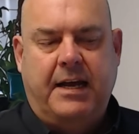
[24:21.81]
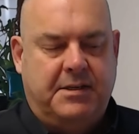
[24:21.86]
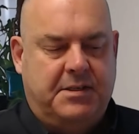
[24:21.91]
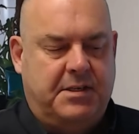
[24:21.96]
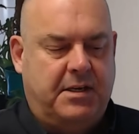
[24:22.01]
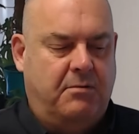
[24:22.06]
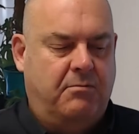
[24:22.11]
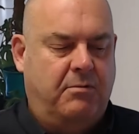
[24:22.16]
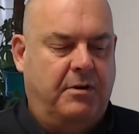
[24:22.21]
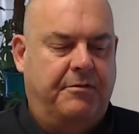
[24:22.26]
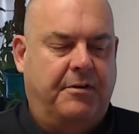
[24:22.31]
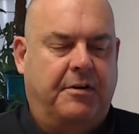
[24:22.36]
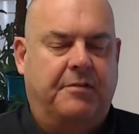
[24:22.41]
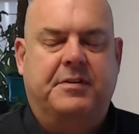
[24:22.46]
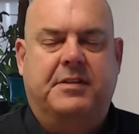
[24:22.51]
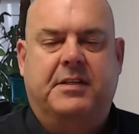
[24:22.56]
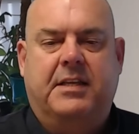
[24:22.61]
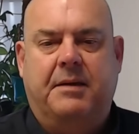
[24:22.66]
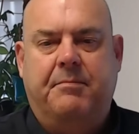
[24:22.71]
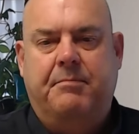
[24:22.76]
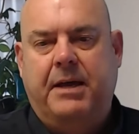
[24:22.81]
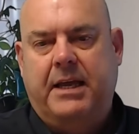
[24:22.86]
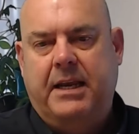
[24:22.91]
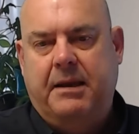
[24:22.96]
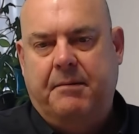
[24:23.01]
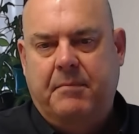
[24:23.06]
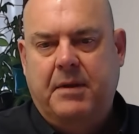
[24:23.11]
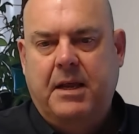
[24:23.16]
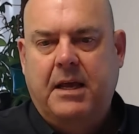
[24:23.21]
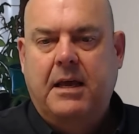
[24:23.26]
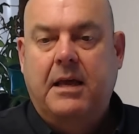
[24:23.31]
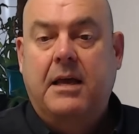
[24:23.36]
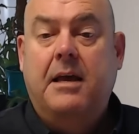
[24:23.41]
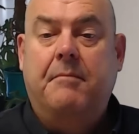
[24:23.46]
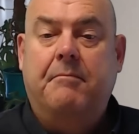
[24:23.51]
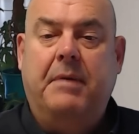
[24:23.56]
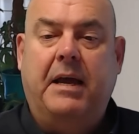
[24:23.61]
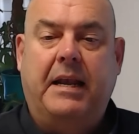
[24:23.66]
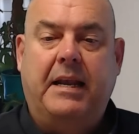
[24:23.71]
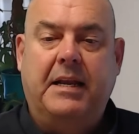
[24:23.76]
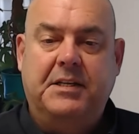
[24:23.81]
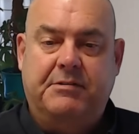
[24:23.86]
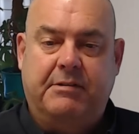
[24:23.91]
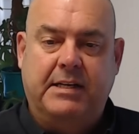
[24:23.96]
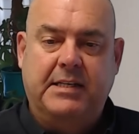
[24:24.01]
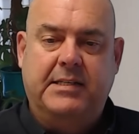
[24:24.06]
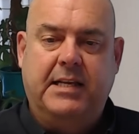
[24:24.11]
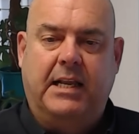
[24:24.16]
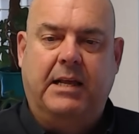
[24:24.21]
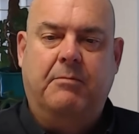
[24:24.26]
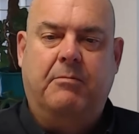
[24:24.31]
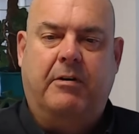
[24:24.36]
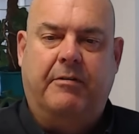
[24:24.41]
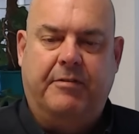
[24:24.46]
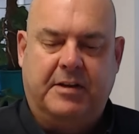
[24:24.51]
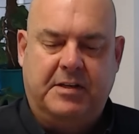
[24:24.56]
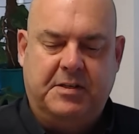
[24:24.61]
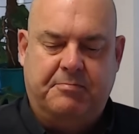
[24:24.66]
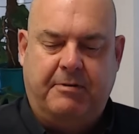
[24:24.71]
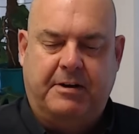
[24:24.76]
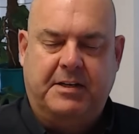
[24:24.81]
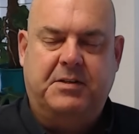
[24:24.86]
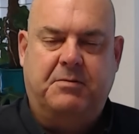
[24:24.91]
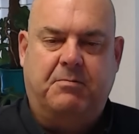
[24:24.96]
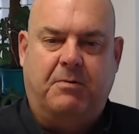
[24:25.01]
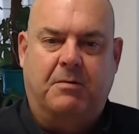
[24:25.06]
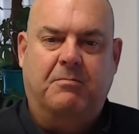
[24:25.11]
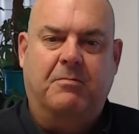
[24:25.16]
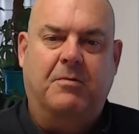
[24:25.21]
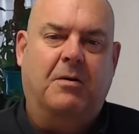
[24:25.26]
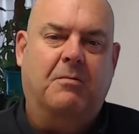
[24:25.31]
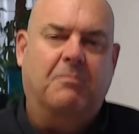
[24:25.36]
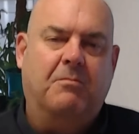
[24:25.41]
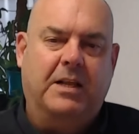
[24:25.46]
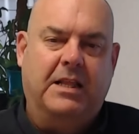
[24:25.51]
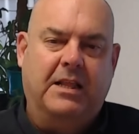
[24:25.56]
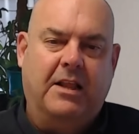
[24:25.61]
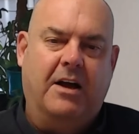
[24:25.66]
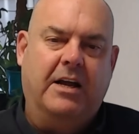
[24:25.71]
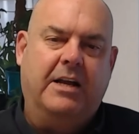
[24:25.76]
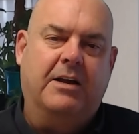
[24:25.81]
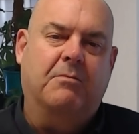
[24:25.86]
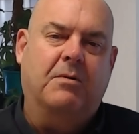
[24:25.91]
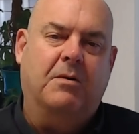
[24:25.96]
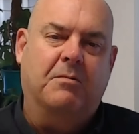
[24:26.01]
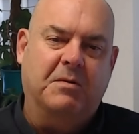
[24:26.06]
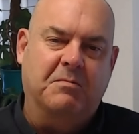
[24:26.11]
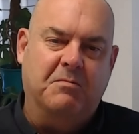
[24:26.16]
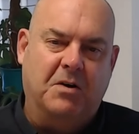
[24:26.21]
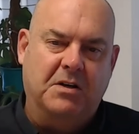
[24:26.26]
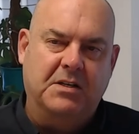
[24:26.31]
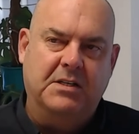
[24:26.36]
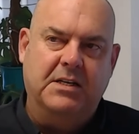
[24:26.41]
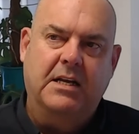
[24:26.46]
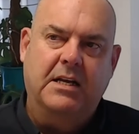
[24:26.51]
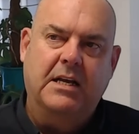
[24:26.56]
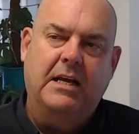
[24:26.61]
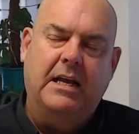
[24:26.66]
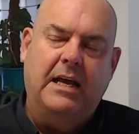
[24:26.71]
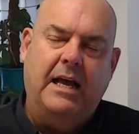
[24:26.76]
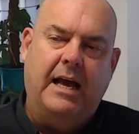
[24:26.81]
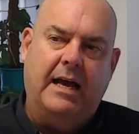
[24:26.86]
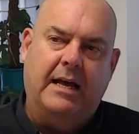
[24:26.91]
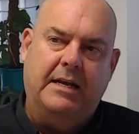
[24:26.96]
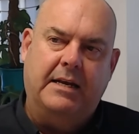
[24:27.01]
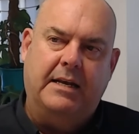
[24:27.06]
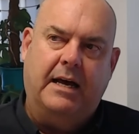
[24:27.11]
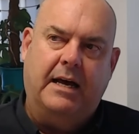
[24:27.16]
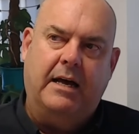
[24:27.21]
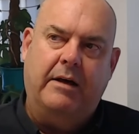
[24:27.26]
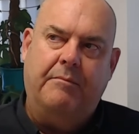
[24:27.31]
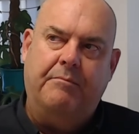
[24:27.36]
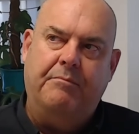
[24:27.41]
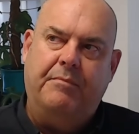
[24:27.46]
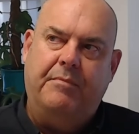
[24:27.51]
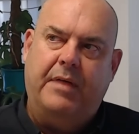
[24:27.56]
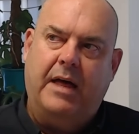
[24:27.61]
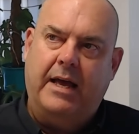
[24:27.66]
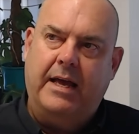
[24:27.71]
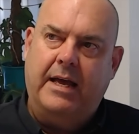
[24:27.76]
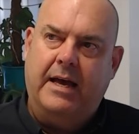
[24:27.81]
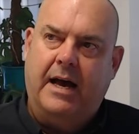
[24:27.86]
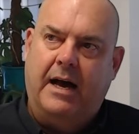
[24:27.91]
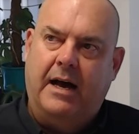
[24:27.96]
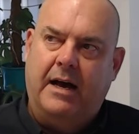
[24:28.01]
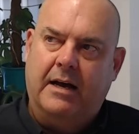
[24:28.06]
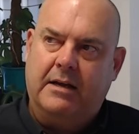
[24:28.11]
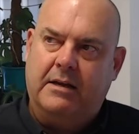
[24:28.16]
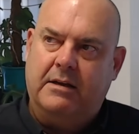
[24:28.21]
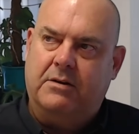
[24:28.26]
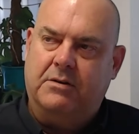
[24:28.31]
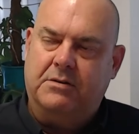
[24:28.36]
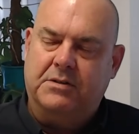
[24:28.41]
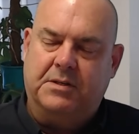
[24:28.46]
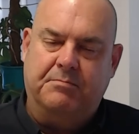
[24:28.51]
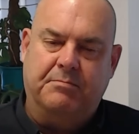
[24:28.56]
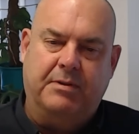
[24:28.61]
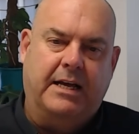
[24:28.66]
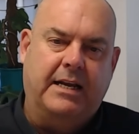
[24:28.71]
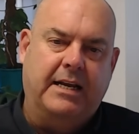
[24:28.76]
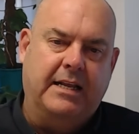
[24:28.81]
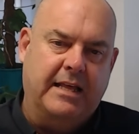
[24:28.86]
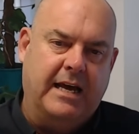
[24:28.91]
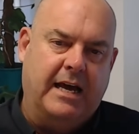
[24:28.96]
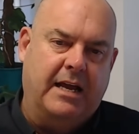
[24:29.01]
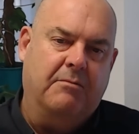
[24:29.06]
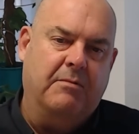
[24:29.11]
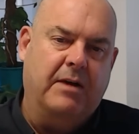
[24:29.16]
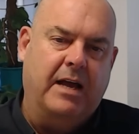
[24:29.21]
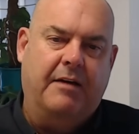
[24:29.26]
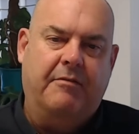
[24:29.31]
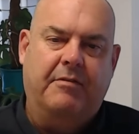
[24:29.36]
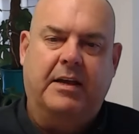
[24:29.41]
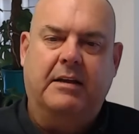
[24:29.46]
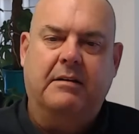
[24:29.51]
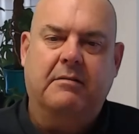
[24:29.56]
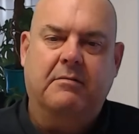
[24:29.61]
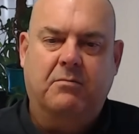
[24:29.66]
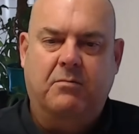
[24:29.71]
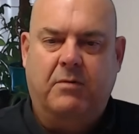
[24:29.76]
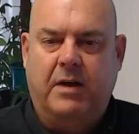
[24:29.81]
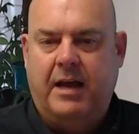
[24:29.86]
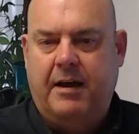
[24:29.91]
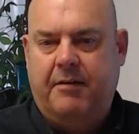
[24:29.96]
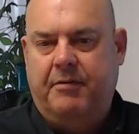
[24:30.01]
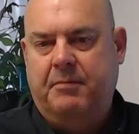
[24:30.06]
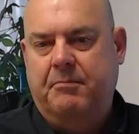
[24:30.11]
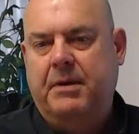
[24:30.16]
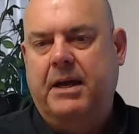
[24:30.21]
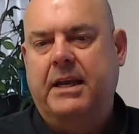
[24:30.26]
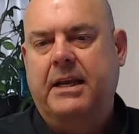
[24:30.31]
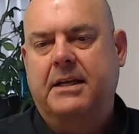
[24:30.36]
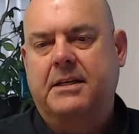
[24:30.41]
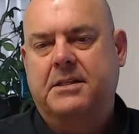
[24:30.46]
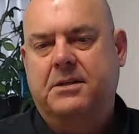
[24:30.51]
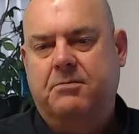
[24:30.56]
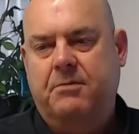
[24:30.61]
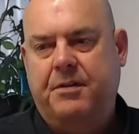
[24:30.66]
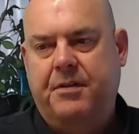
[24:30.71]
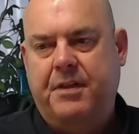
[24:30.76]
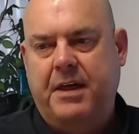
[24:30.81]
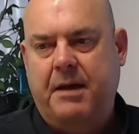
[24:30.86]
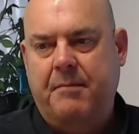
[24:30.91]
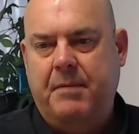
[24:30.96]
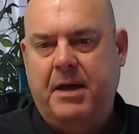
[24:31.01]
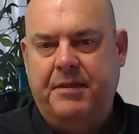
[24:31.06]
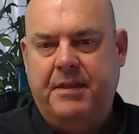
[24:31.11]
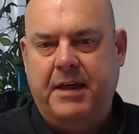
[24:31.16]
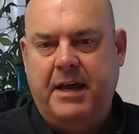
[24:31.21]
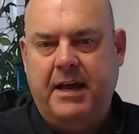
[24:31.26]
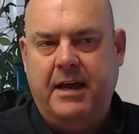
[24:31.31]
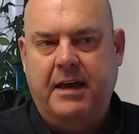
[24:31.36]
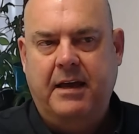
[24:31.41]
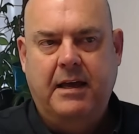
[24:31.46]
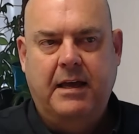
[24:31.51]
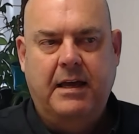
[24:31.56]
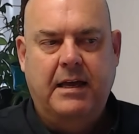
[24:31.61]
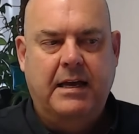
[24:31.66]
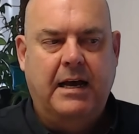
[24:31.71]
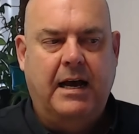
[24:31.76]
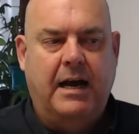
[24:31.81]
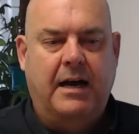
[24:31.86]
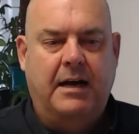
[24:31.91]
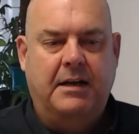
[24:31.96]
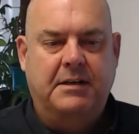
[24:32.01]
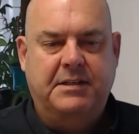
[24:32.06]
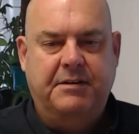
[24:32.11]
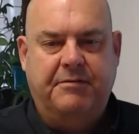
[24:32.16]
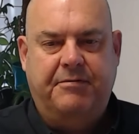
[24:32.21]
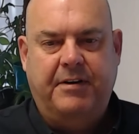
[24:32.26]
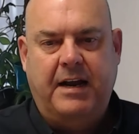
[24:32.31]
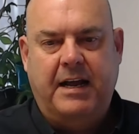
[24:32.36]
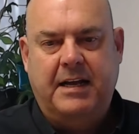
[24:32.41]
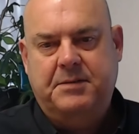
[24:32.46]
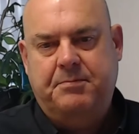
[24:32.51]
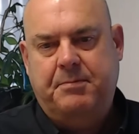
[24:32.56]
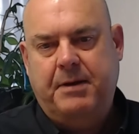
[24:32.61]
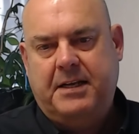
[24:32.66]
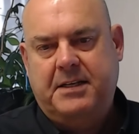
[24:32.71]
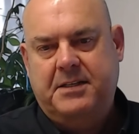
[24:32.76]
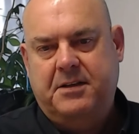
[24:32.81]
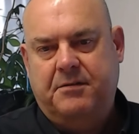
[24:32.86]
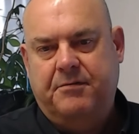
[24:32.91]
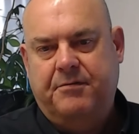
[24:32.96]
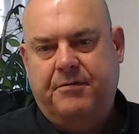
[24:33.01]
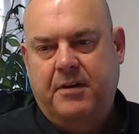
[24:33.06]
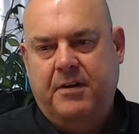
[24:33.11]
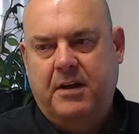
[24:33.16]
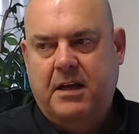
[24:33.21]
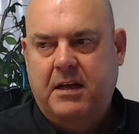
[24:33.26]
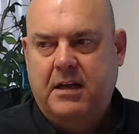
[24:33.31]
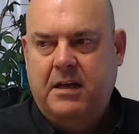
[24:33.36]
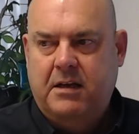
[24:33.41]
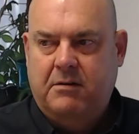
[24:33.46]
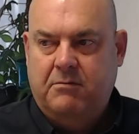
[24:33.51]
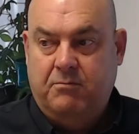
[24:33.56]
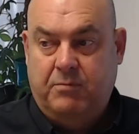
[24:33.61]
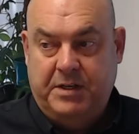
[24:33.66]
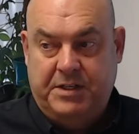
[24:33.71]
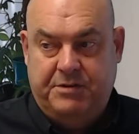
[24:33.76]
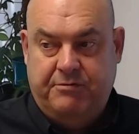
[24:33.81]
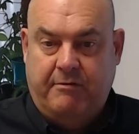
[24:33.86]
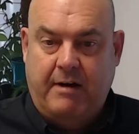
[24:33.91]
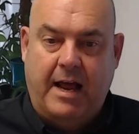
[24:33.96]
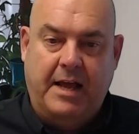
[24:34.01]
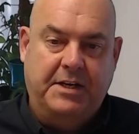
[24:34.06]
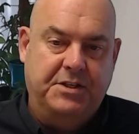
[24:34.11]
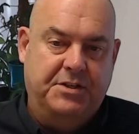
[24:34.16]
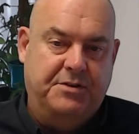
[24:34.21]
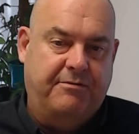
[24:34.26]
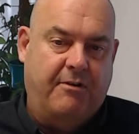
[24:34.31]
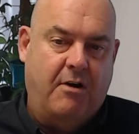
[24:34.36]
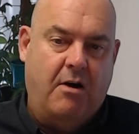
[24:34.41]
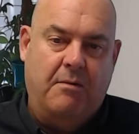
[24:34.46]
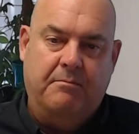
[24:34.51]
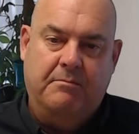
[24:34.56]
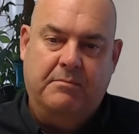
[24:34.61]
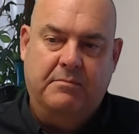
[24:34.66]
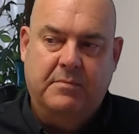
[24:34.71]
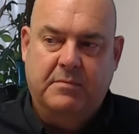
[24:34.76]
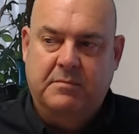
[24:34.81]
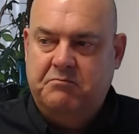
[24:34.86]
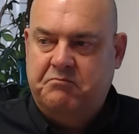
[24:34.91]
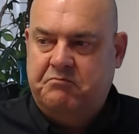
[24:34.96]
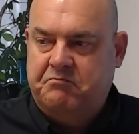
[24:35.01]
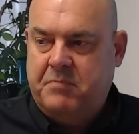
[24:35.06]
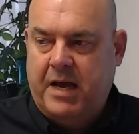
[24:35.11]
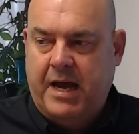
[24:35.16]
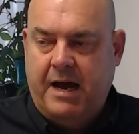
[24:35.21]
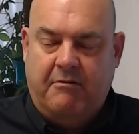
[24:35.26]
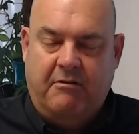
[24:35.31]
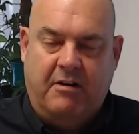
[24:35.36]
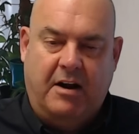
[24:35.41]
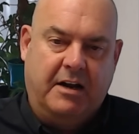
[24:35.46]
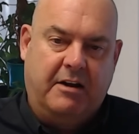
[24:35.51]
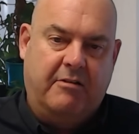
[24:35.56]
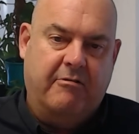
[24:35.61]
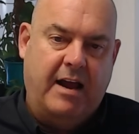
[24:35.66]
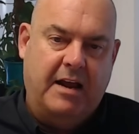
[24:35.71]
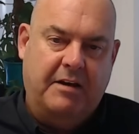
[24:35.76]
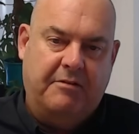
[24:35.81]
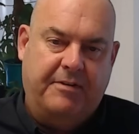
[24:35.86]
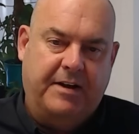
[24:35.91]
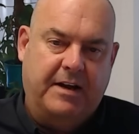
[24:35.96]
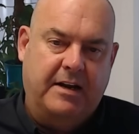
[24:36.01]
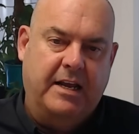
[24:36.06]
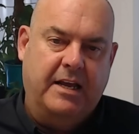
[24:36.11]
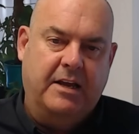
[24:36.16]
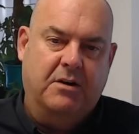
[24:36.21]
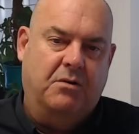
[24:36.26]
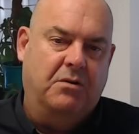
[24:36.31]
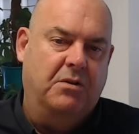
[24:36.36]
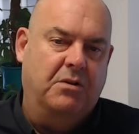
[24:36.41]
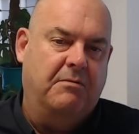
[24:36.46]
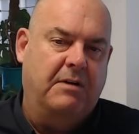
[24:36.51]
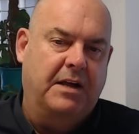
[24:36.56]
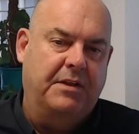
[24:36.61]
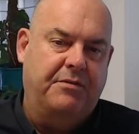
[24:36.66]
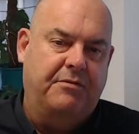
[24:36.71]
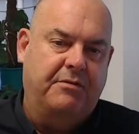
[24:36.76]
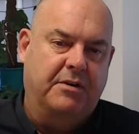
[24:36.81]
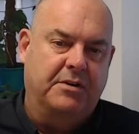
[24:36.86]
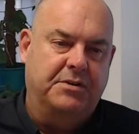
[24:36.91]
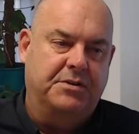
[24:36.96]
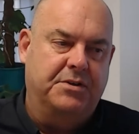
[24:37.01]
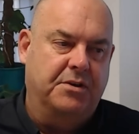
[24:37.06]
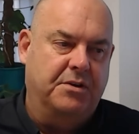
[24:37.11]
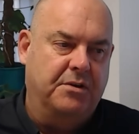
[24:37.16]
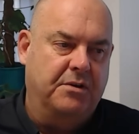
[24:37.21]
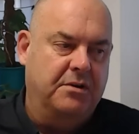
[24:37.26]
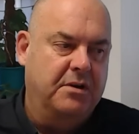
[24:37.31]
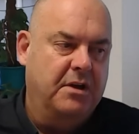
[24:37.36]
So we've obviously been in meetings recently. We've expressed what we like and what we want, and they are contemplating that, and we're having meetings with them and their different aspects of which range from outright grant funding all the way through to